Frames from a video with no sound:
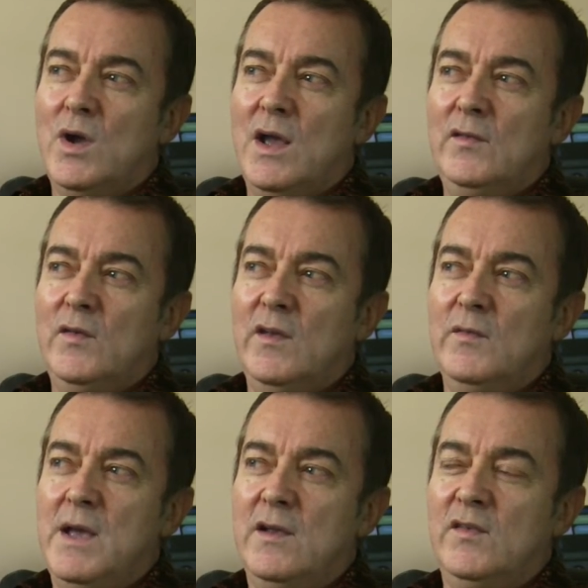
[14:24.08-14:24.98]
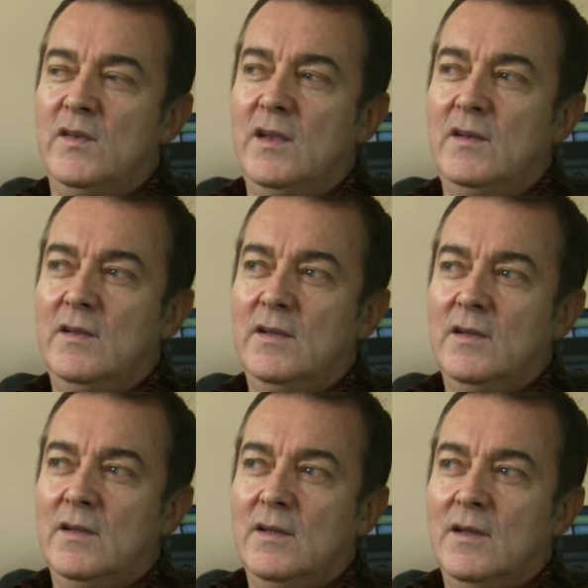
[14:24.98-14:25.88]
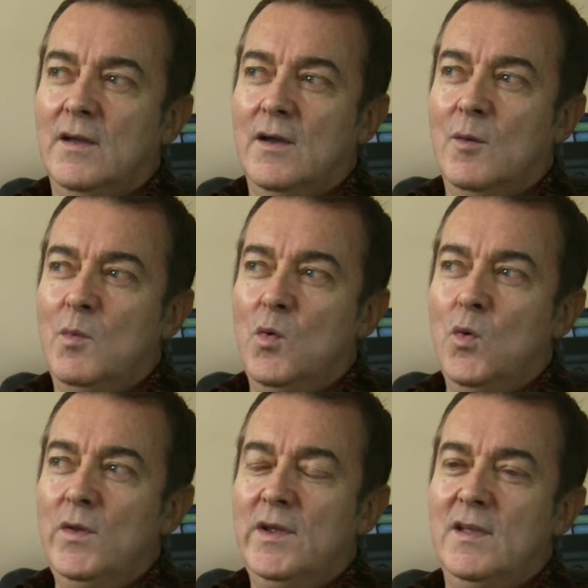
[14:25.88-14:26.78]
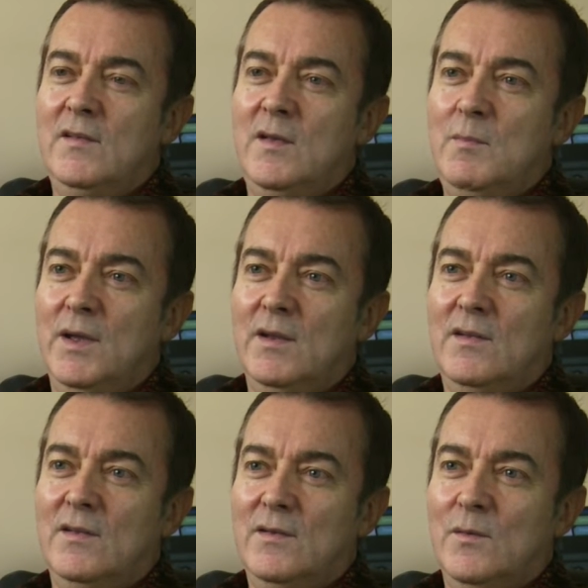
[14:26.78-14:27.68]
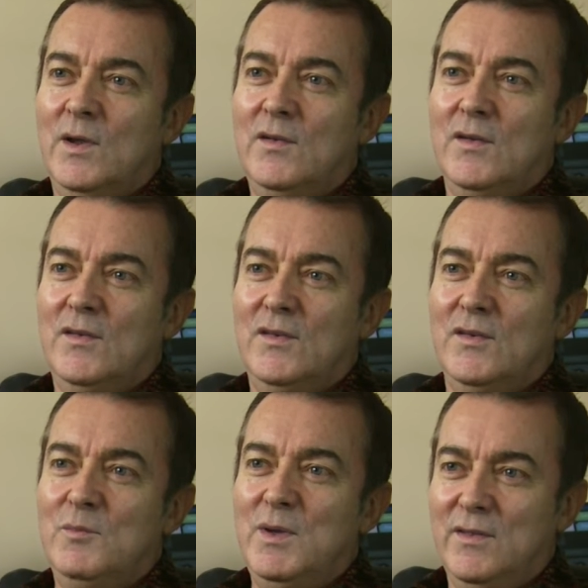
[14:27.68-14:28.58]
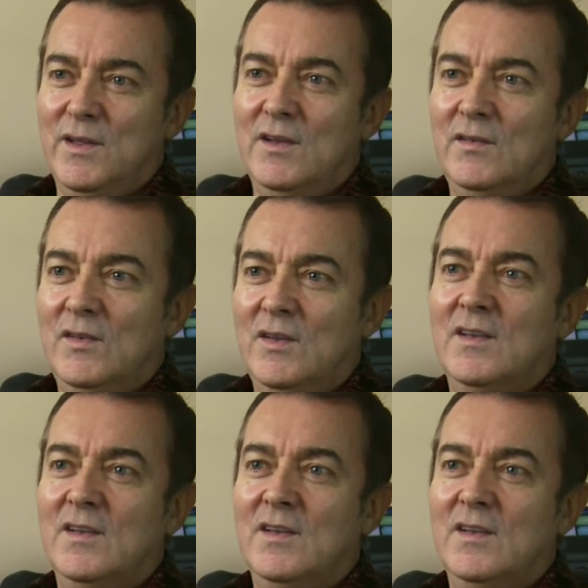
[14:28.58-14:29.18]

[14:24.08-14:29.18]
as as Max said, um, all the kids he picked went on to do big things,